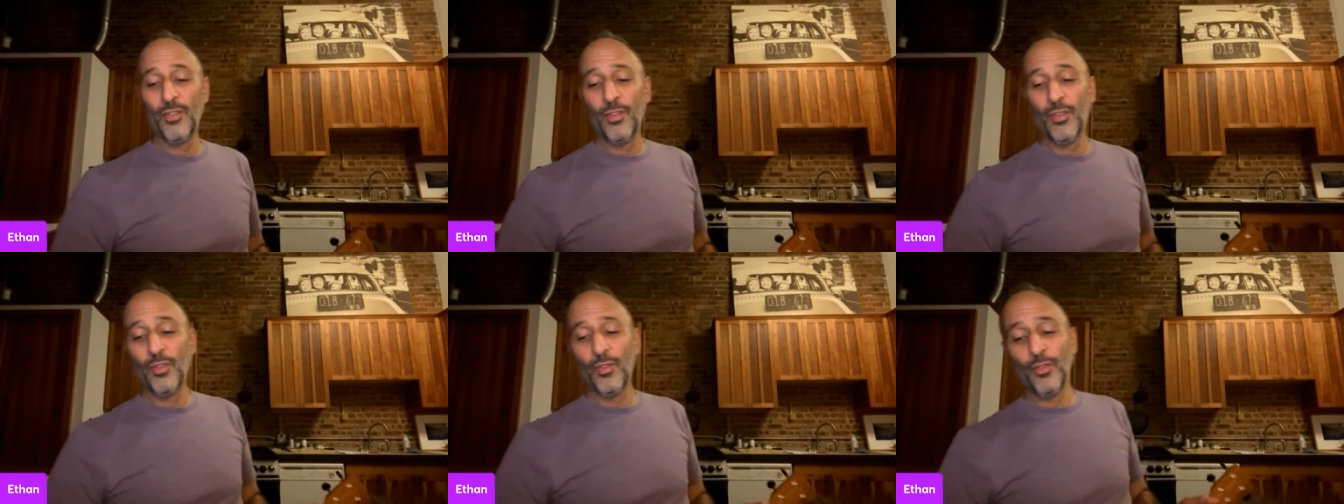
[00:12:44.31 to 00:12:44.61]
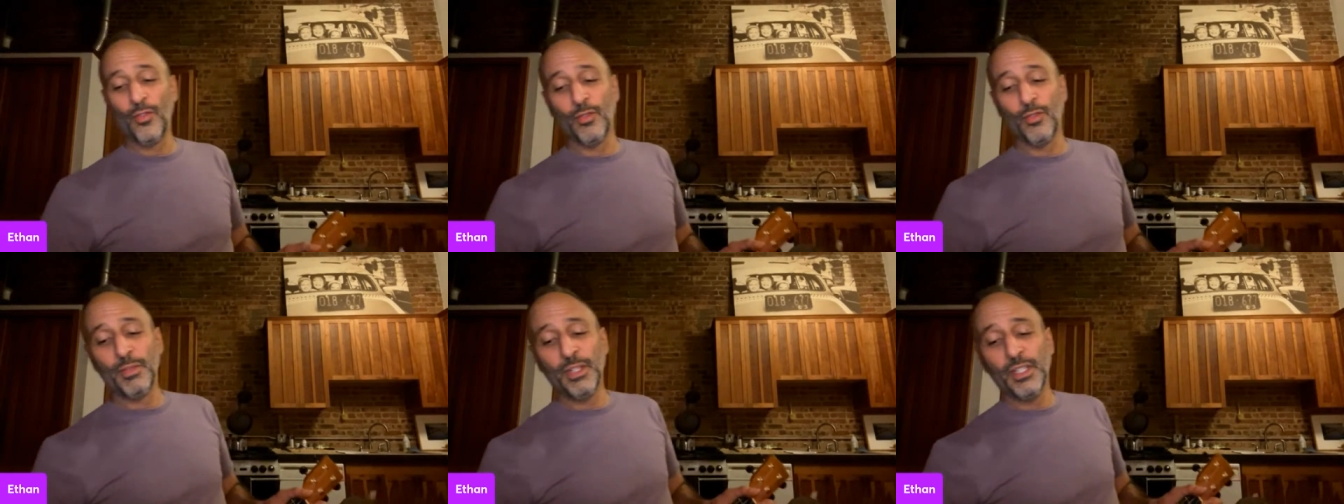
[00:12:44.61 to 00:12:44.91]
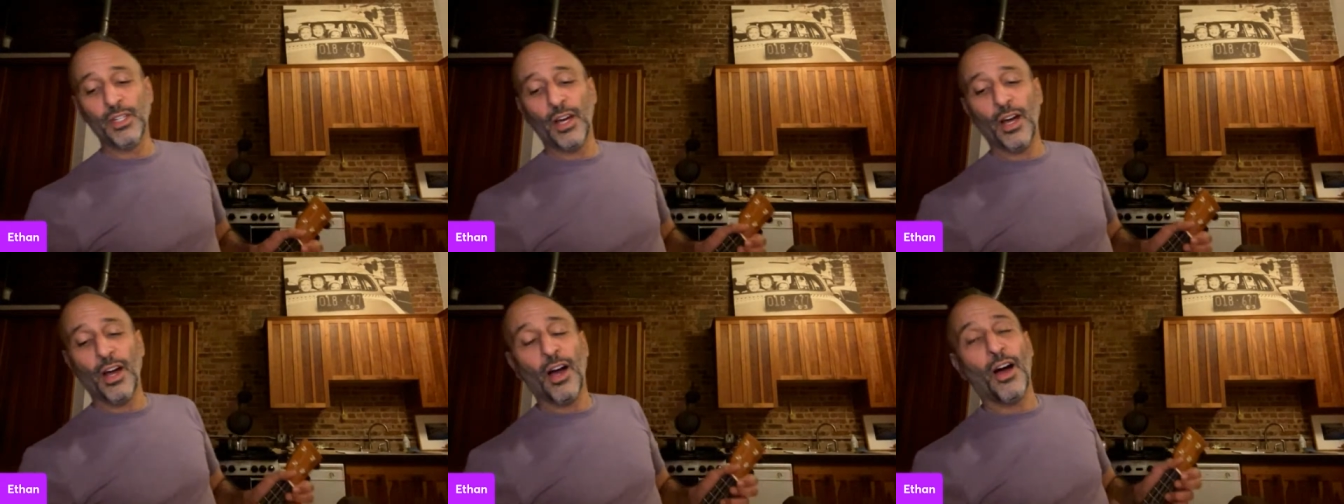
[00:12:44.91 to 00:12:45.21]
oh, my
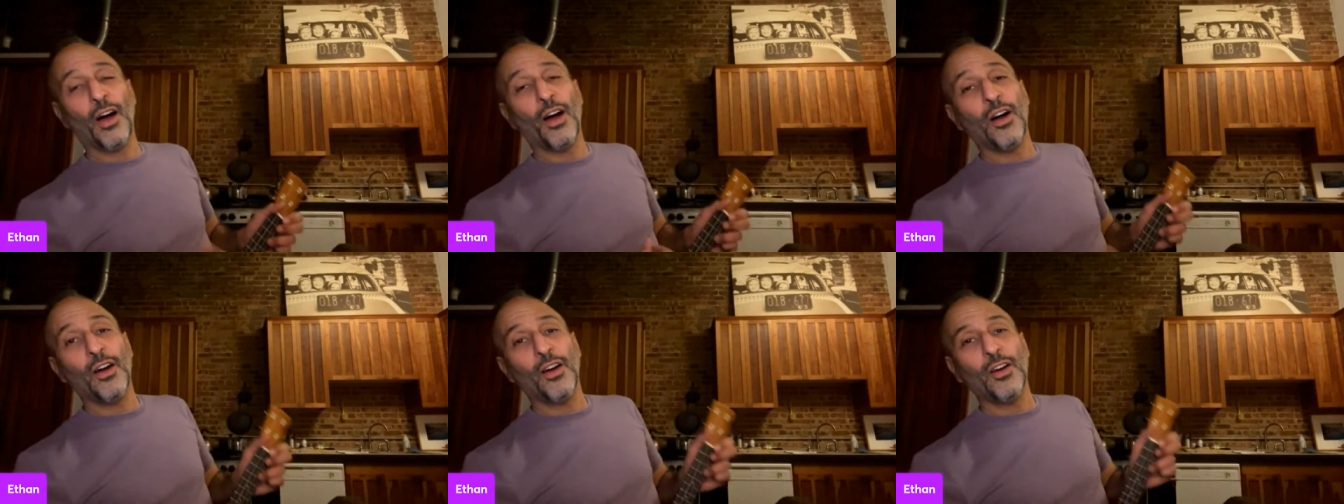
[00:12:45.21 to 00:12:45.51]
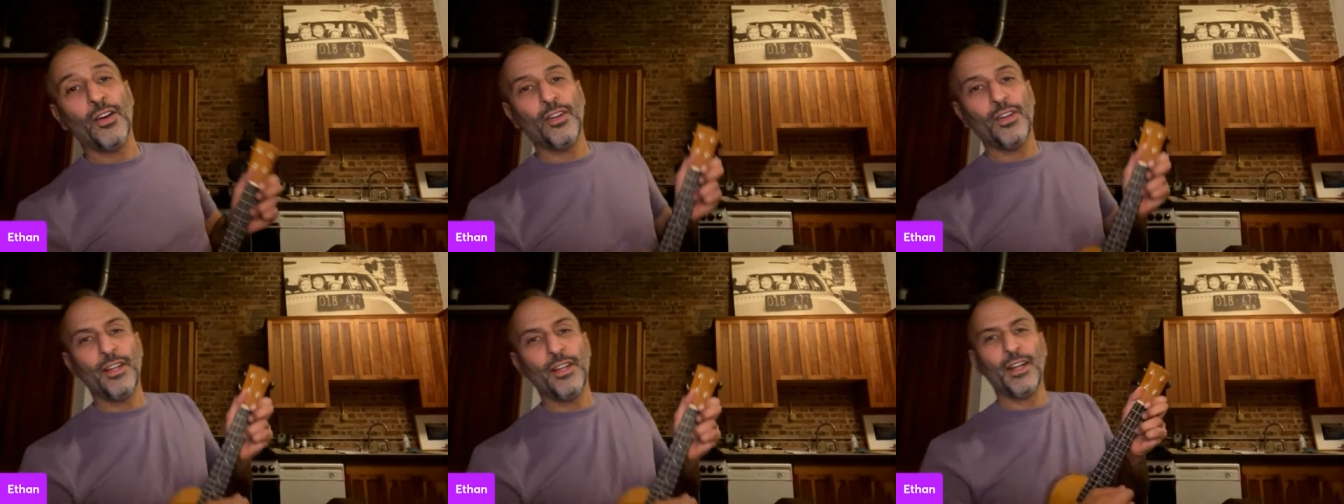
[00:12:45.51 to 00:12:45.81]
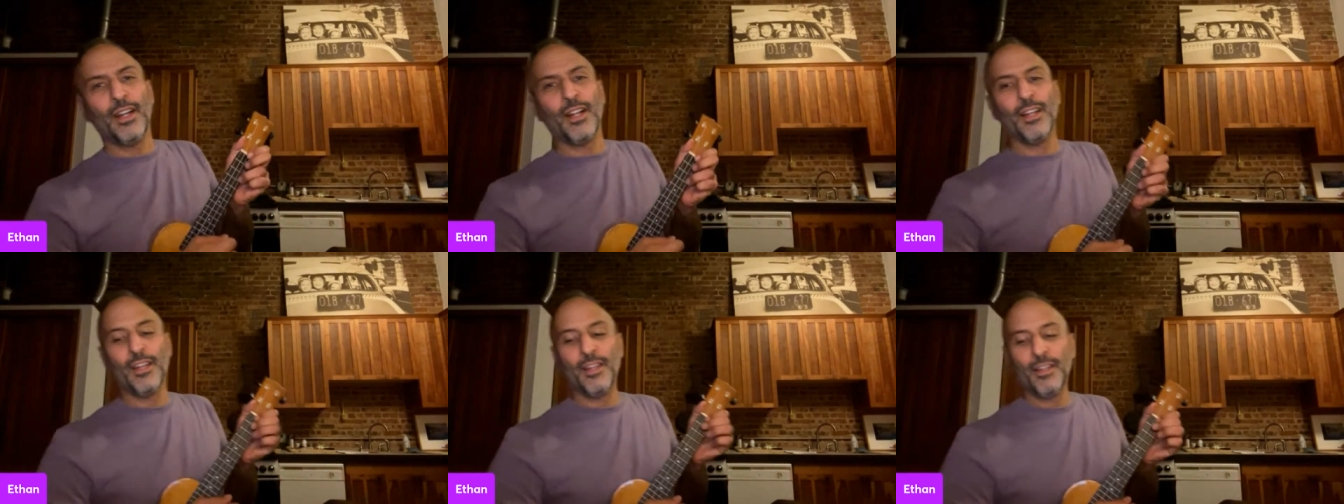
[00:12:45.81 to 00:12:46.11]
darling
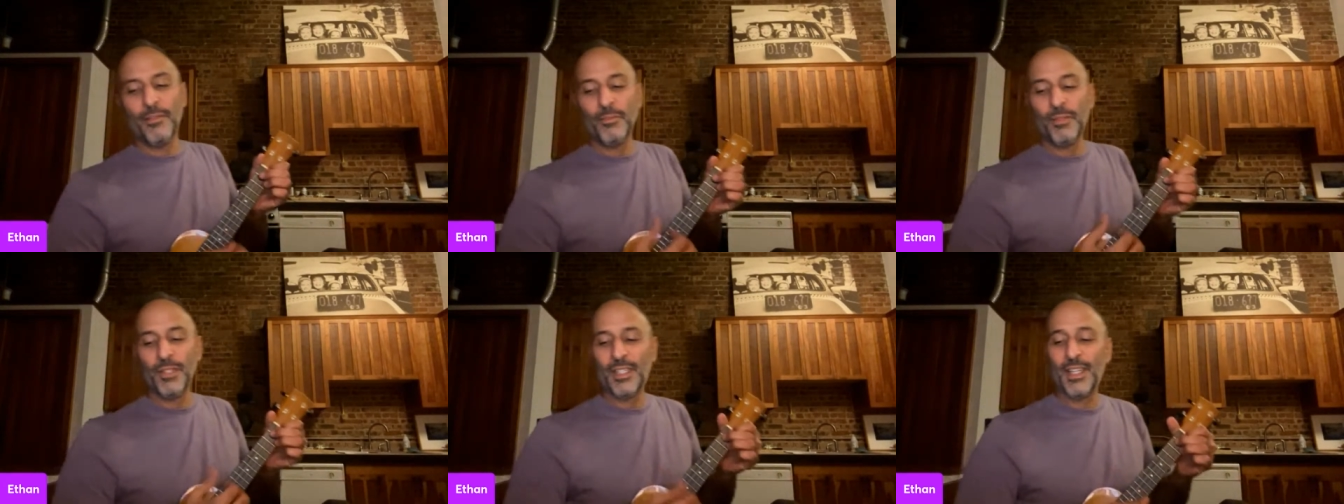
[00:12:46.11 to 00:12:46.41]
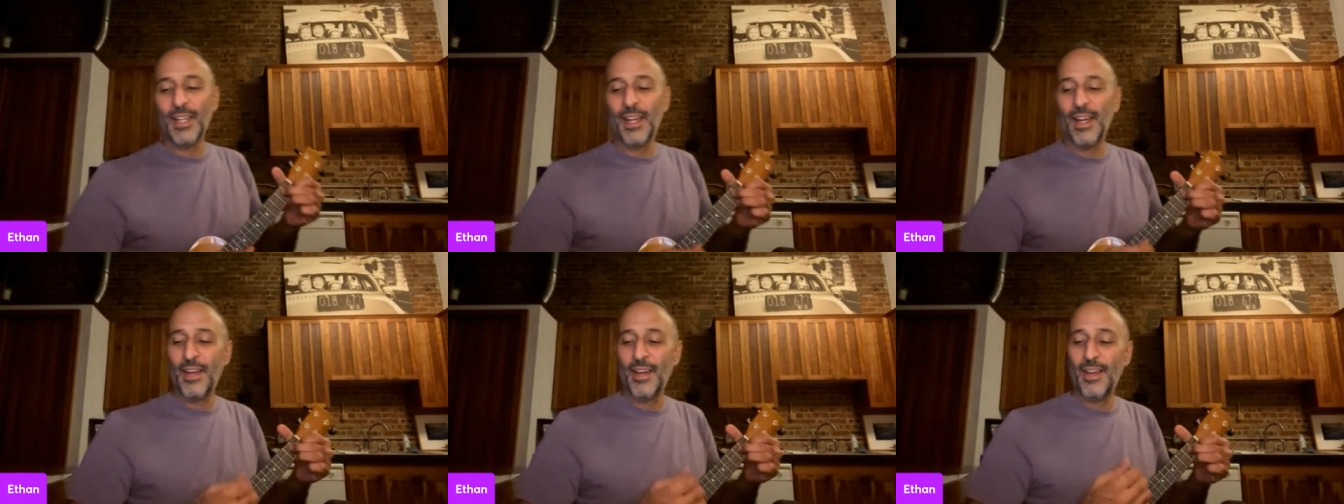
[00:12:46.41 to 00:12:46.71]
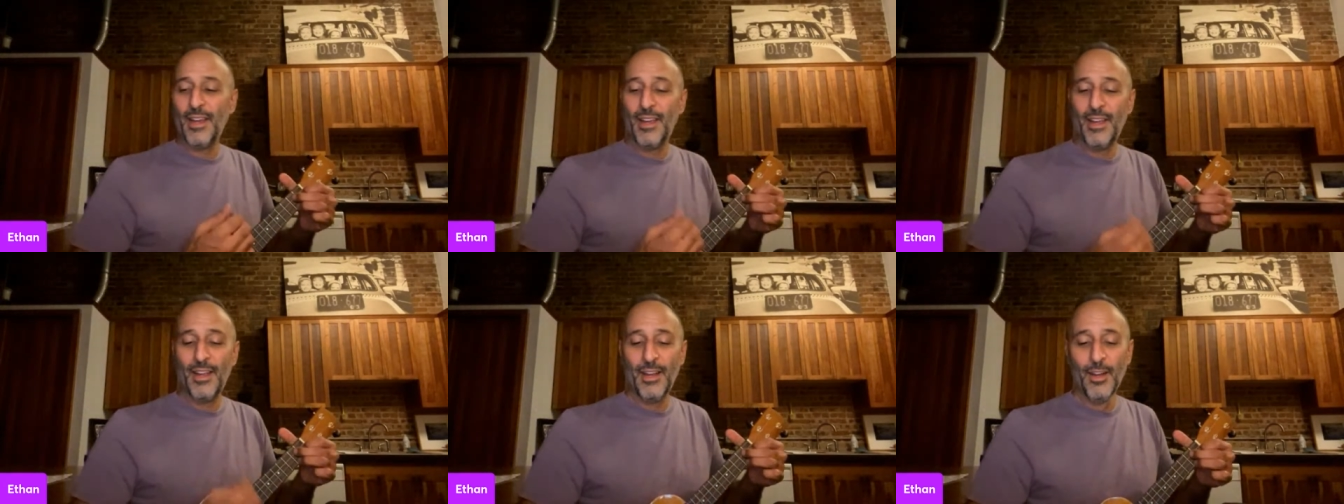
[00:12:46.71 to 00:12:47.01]

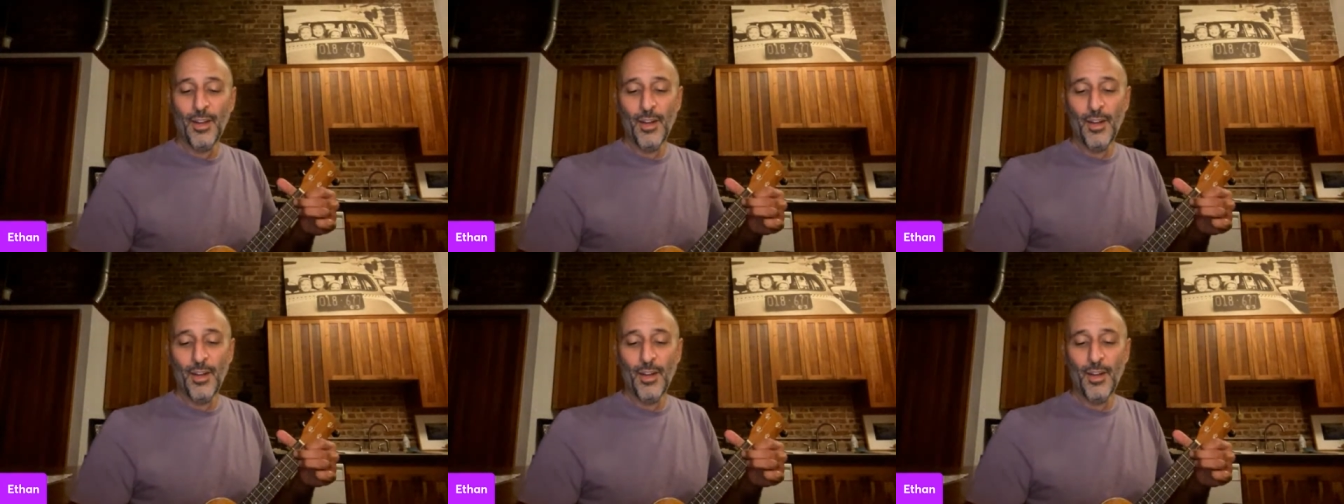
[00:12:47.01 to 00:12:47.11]
Clementine,